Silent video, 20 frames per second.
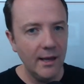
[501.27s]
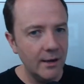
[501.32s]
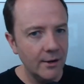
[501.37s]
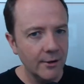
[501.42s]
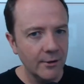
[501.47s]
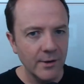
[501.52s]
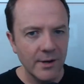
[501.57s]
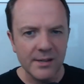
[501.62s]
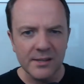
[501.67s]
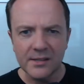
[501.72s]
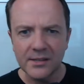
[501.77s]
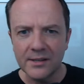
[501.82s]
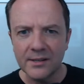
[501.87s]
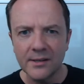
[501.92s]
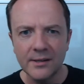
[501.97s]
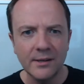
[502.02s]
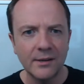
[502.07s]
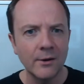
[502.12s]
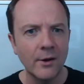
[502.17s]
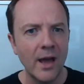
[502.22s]
interested
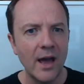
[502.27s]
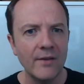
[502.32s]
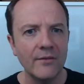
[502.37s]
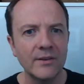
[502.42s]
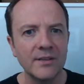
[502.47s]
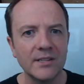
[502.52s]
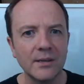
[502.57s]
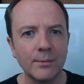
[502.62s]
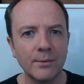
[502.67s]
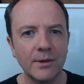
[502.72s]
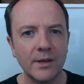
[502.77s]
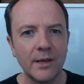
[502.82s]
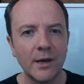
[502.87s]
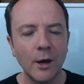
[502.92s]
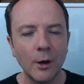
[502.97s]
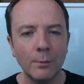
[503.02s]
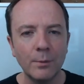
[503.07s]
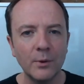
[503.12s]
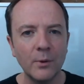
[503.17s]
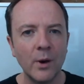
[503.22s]
in you know having somebody
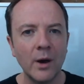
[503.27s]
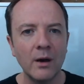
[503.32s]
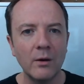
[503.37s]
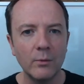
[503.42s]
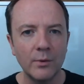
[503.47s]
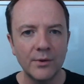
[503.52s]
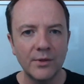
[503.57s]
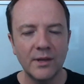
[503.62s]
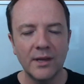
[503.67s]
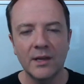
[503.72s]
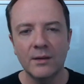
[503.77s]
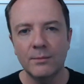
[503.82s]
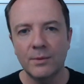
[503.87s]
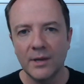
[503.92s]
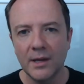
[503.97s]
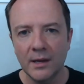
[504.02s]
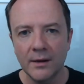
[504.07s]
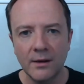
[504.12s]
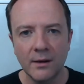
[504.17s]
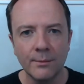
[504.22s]
help you out with the
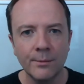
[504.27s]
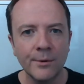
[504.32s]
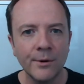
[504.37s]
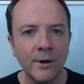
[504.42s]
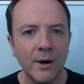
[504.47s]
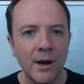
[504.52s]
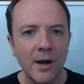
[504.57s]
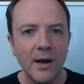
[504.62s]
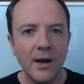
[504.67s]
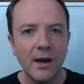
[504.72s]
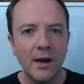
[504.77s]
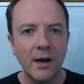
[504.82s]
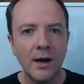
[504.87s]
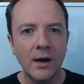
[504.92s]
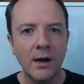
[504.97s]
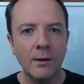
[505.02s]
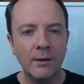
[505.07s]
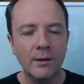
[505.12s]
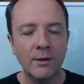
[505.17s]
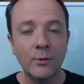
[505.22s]
NPN number uh,